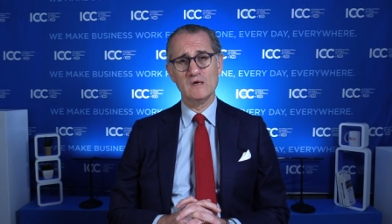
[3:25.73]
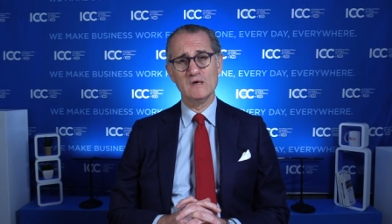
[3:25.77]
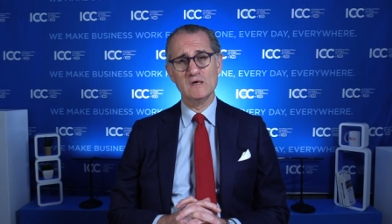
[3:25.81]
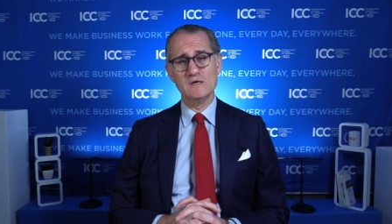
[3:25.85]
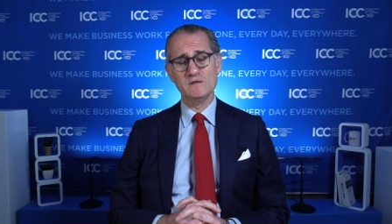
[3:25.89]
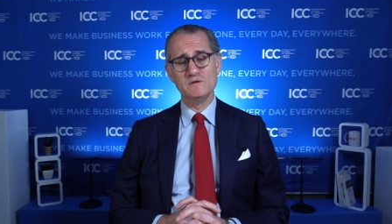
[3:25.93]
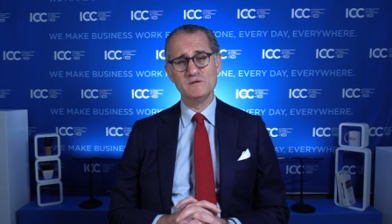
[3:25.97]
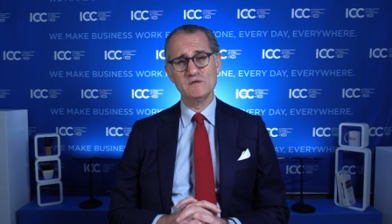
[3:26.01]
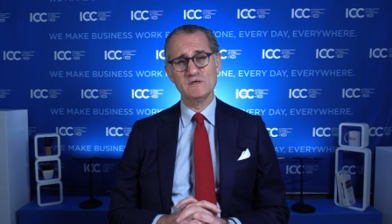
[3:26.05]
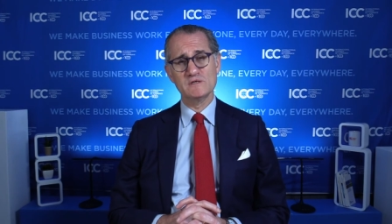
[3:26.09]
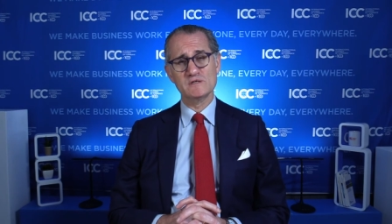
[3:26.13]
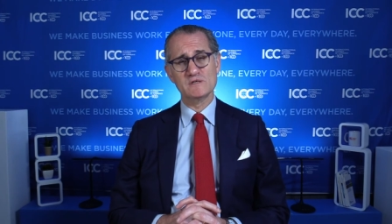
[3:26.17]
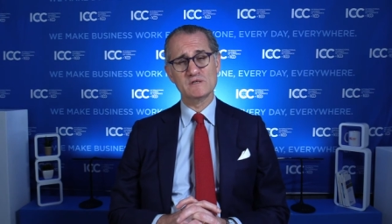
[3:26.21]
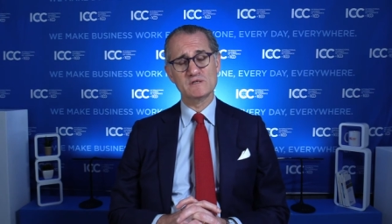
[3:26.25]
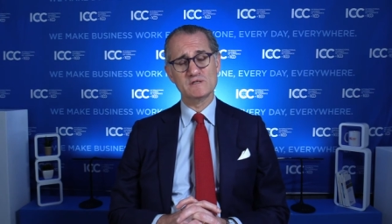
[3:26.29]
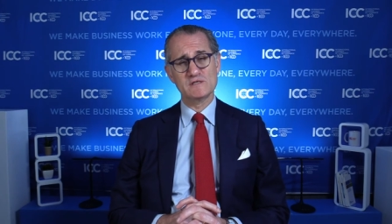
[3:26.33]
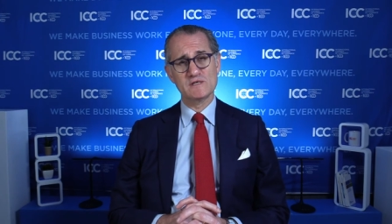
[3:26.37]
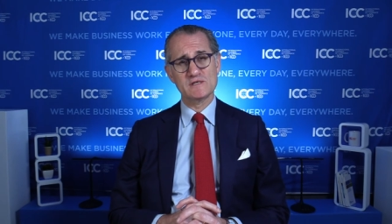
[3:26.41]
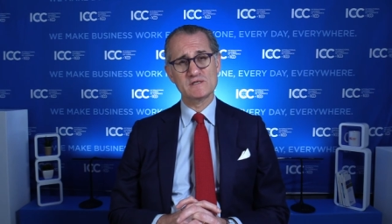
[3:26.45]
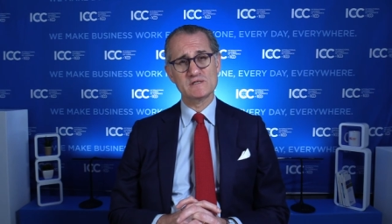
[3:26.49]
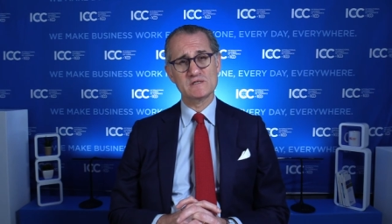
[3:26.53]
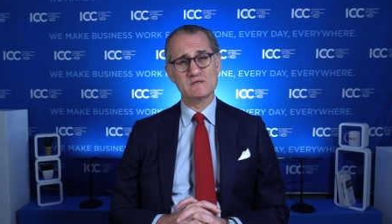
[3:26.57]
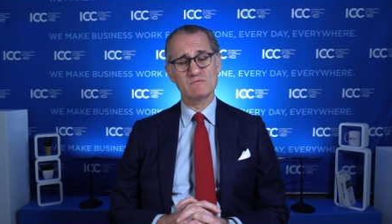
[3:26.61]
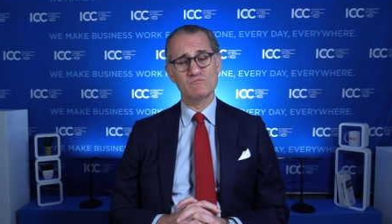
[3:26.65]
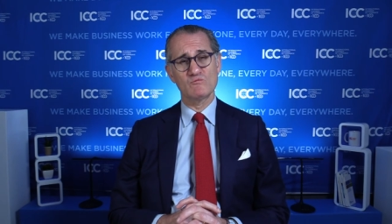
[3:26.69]
it is a
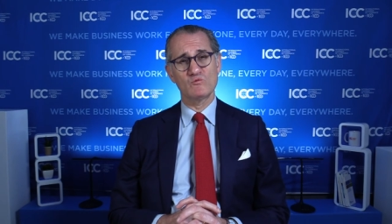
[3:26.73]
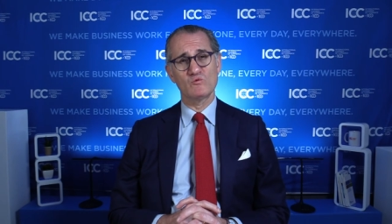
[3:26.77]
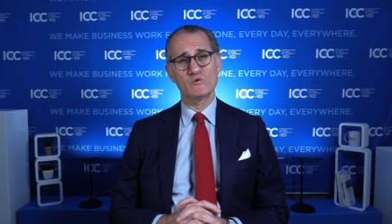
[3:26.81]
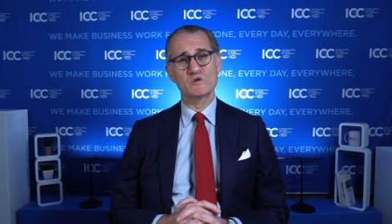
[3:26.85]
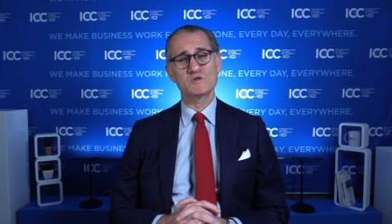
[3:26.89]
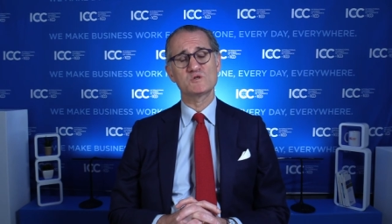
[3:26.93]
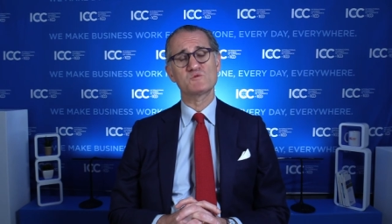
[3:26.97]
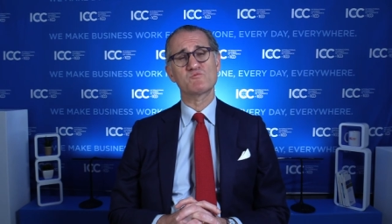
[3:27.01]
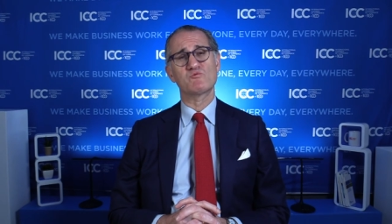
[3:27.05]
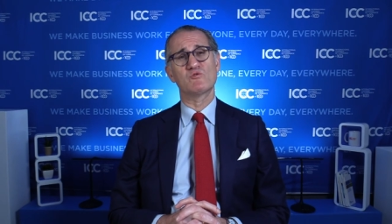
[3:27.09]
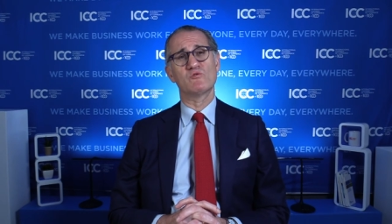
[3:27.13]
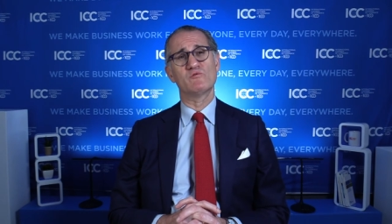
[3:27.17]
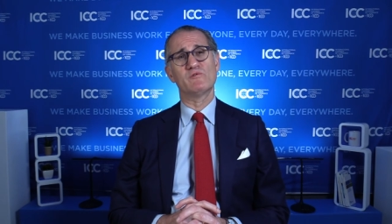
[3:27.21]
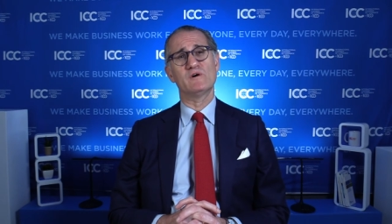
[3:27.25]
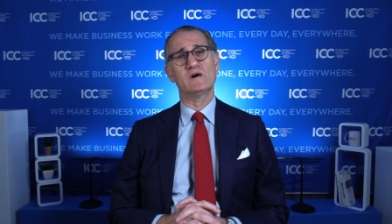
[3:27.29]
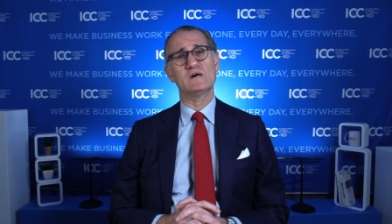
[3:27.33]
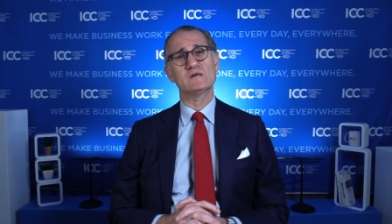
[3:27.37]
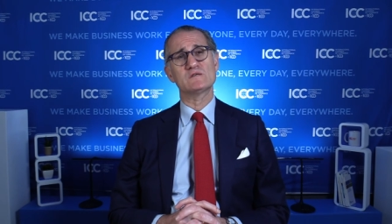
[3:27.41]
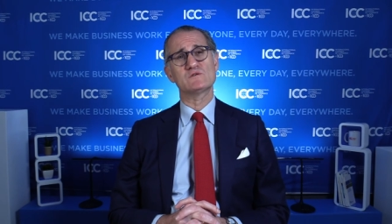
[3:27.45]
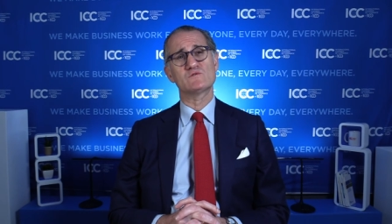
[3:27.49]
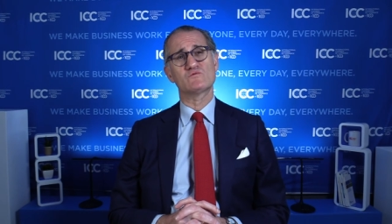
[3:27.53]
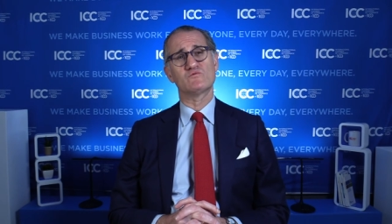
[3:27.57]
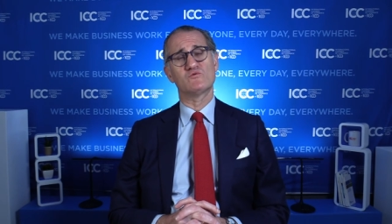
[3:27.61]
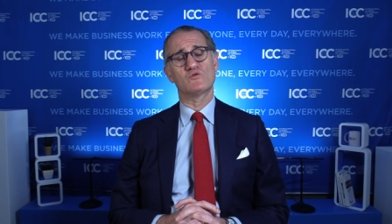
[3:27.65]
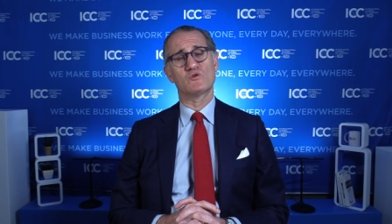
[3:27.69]
system which
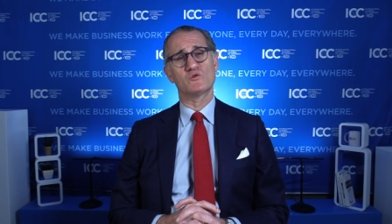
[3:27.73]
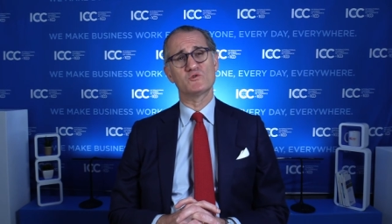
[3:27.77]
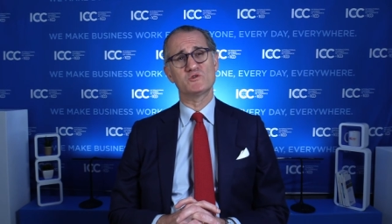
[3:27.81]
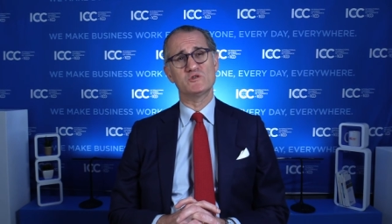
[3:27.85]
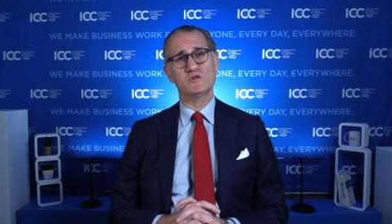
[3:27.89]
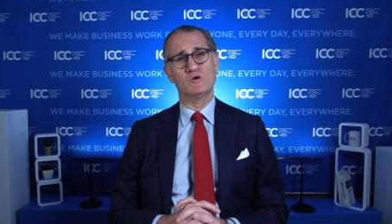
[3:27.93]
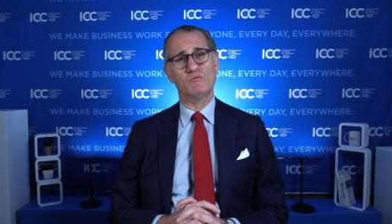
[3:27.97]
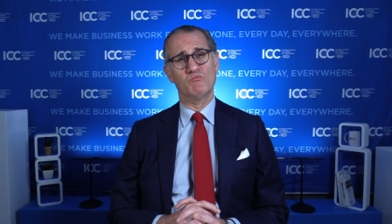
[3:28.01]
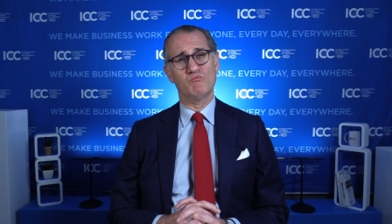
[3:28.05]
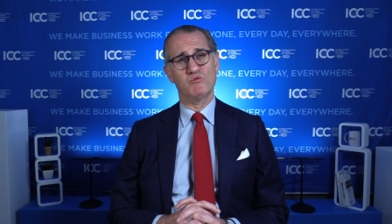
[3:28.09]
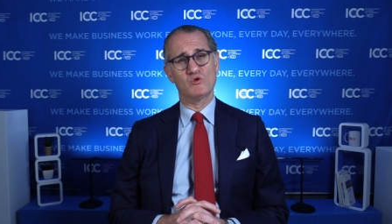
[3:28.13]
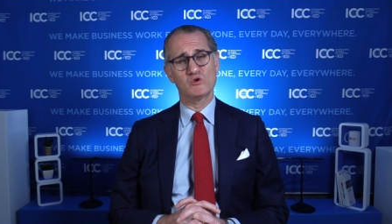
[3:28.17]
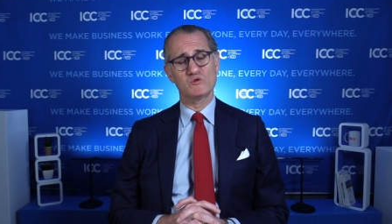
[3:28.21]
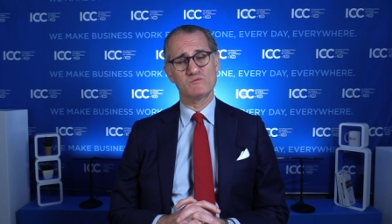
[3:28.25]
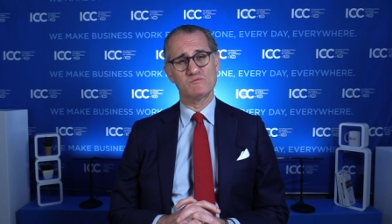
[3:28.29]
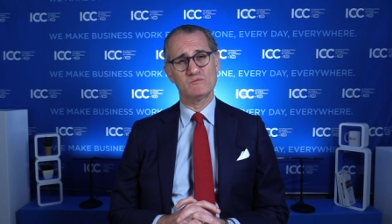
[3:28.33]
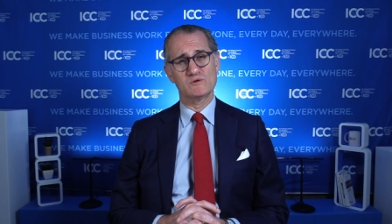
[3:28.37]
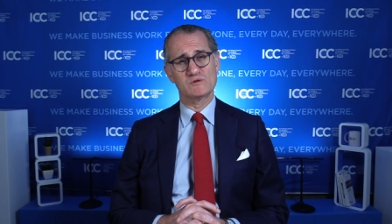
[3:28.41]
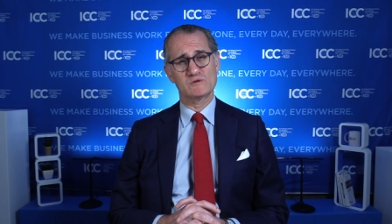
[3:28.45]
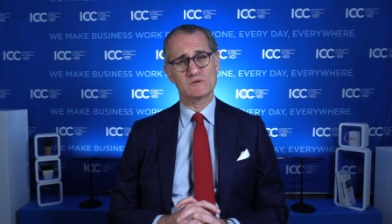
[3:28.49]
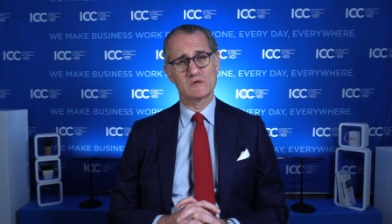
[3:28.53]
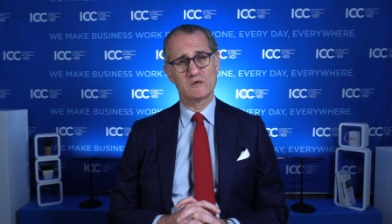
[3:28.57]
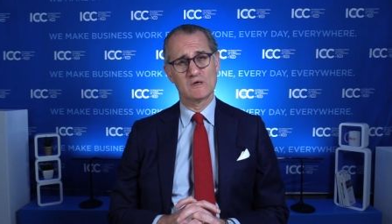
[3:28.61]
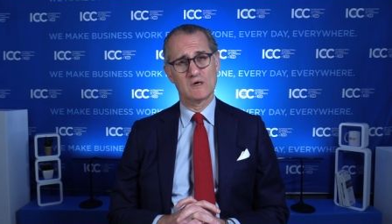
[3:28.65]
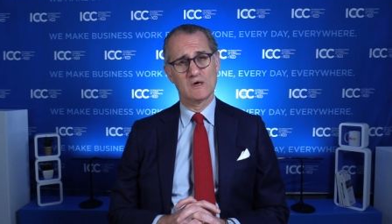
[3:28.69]
provides for the
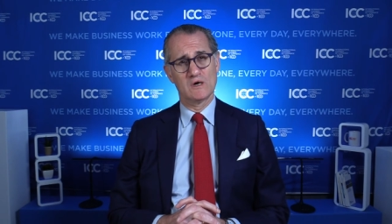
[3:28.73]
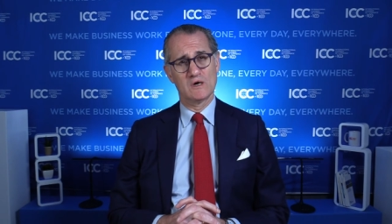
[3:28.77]
appointment